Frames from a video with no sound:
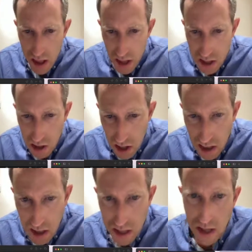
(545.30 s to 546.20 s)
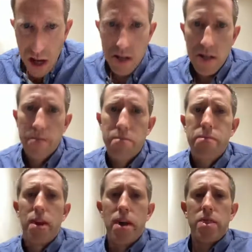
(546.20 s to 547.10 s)
Let's look at this text.
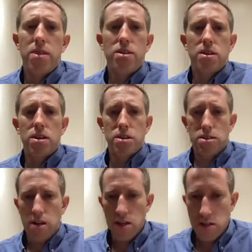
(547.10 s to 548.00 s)
This is